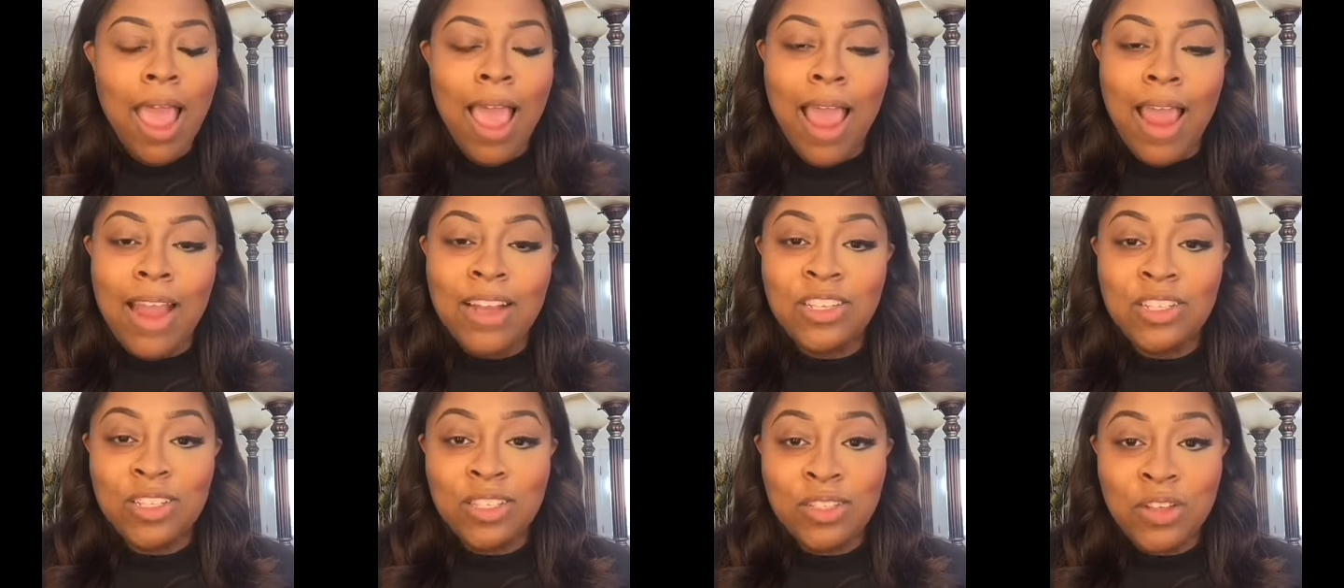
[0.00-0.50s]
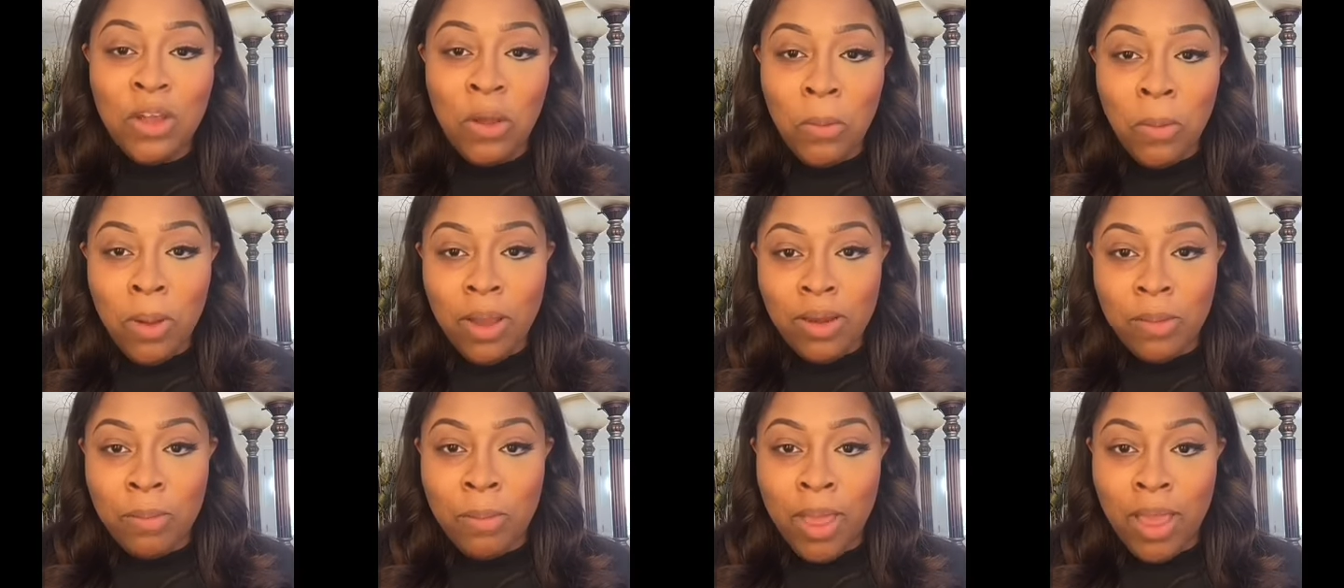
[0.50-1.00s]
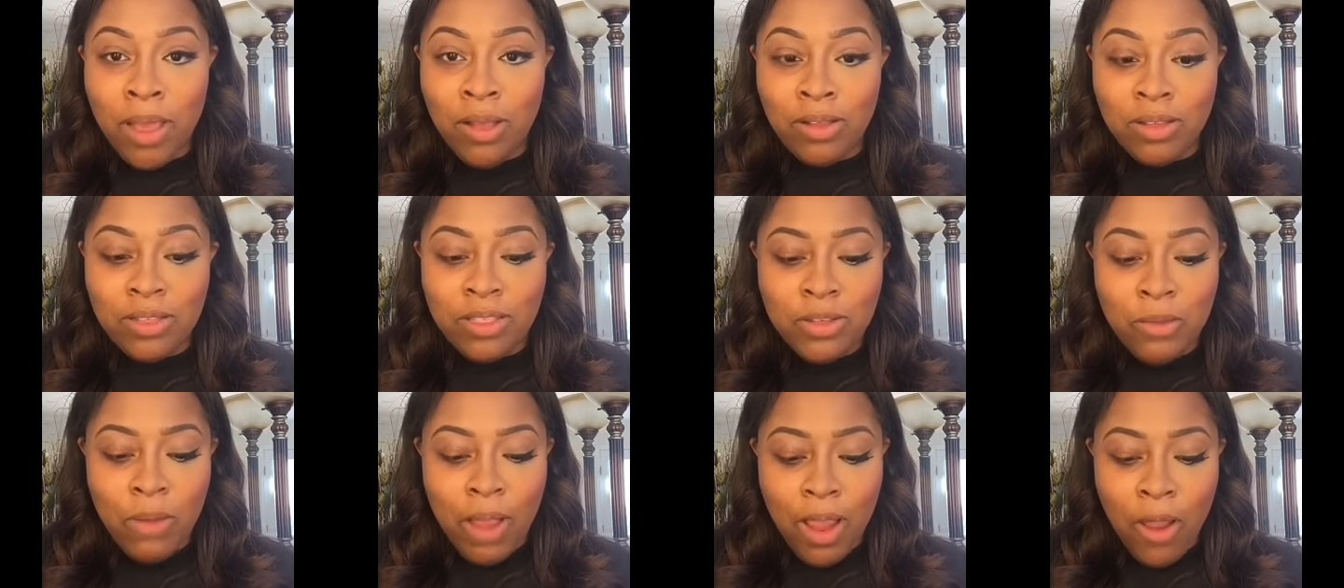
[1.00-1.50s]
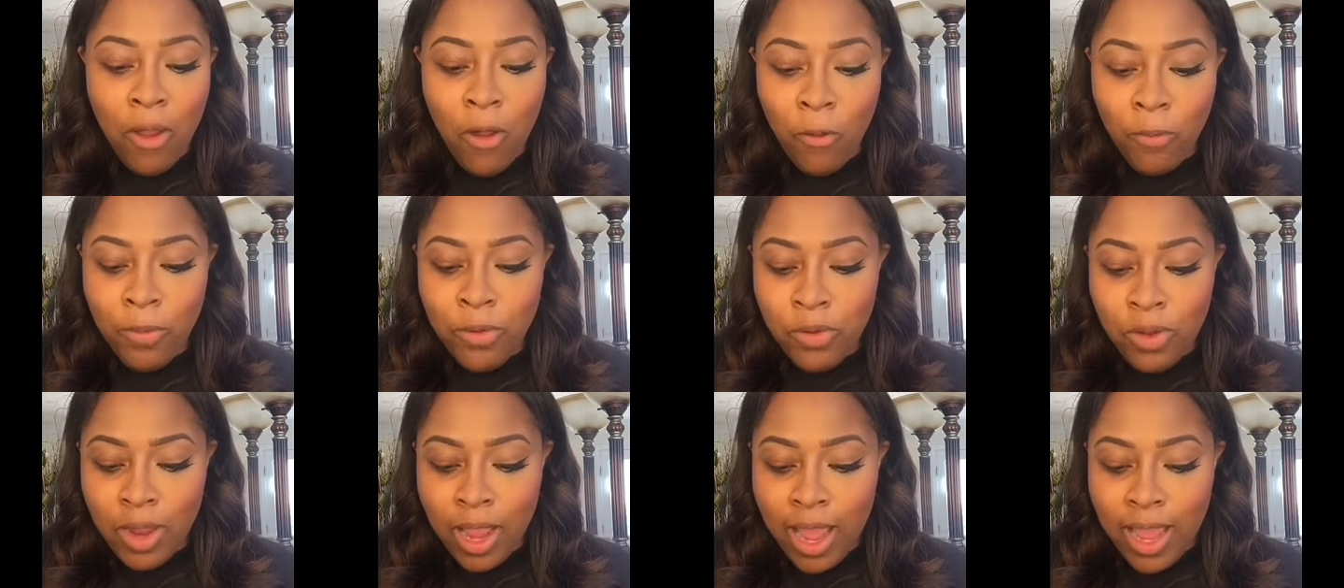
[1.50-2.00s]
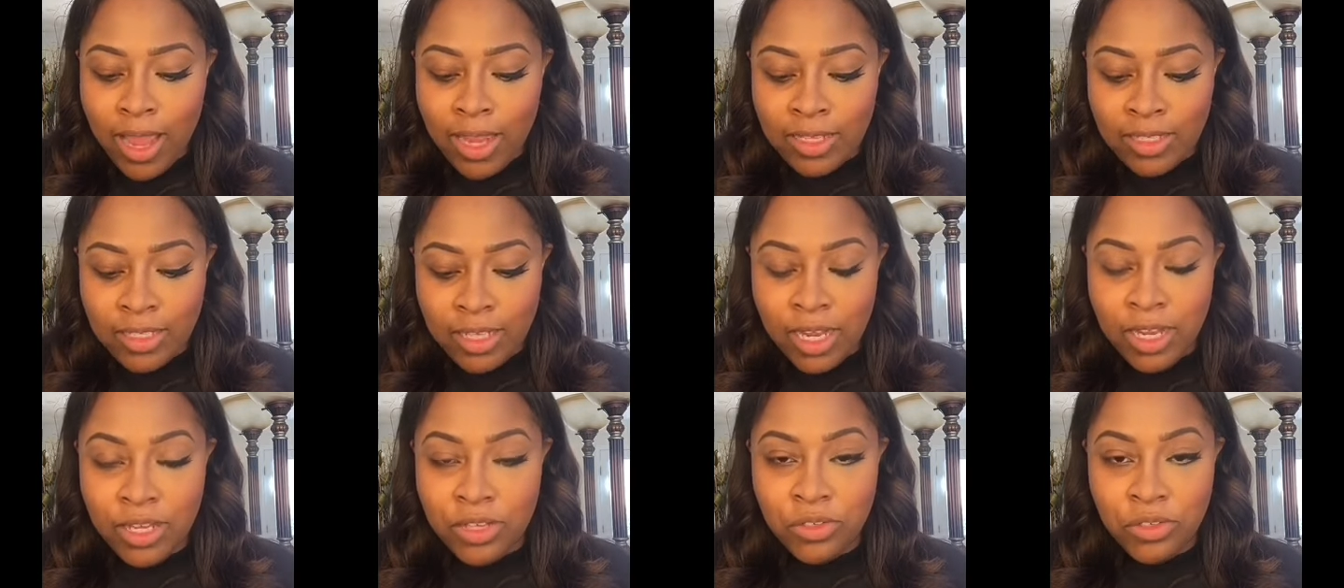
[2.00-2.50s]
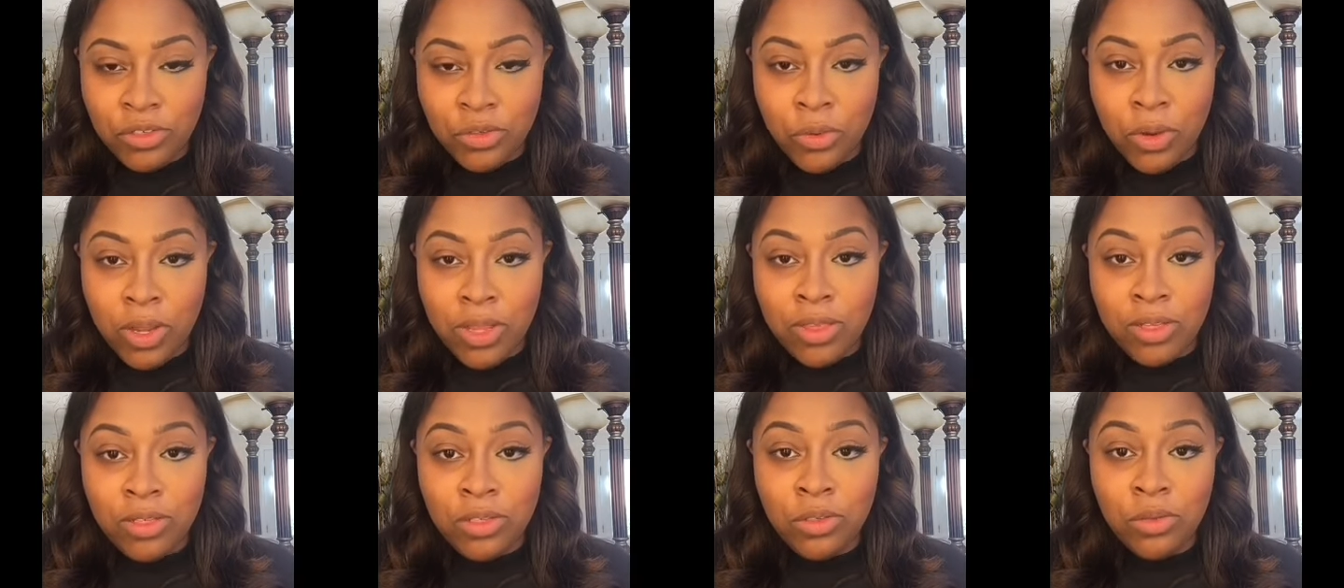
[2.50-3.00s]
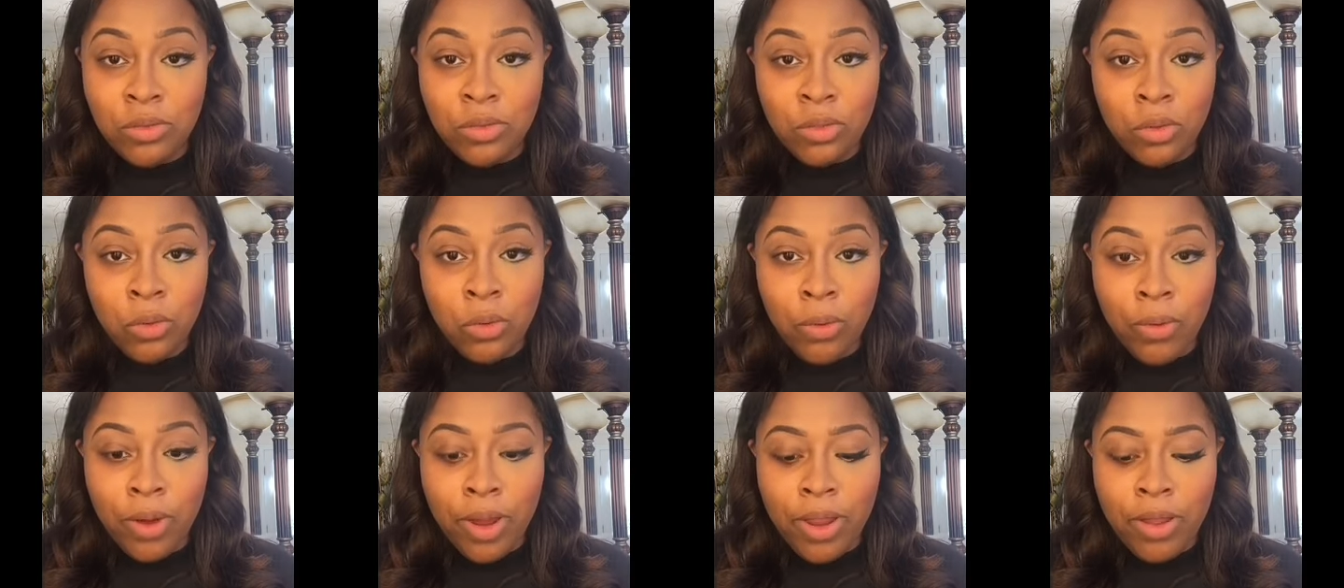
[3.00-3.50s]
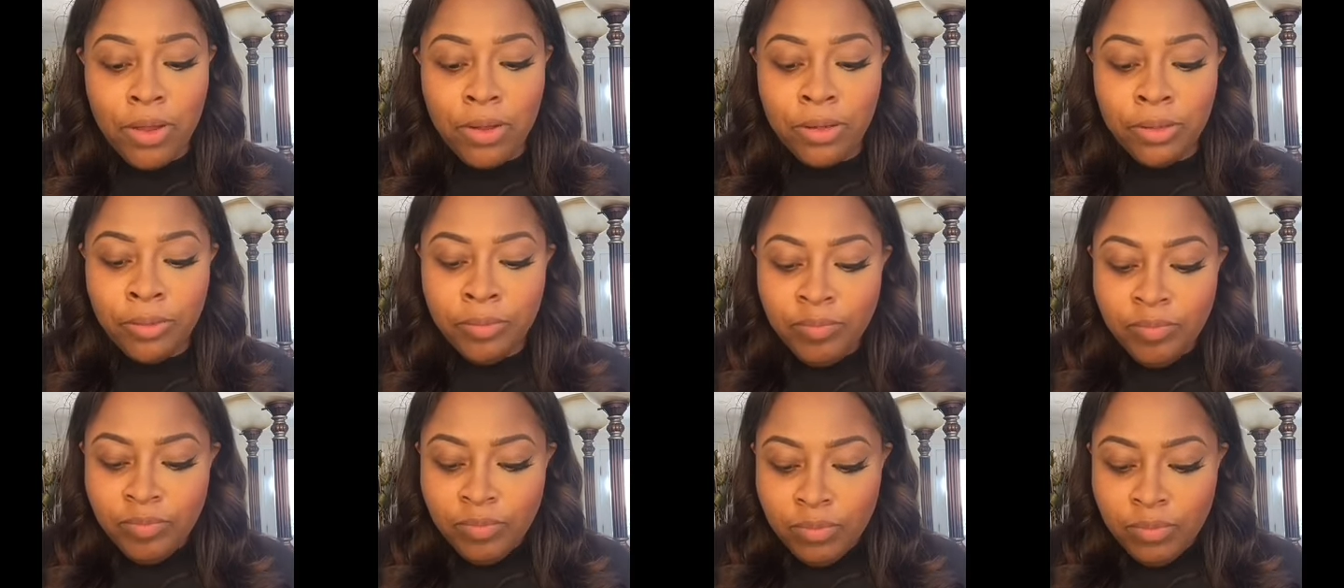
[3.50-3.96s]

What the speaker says: I just don't want to melt. So I hope you guys enjoy this tutorial.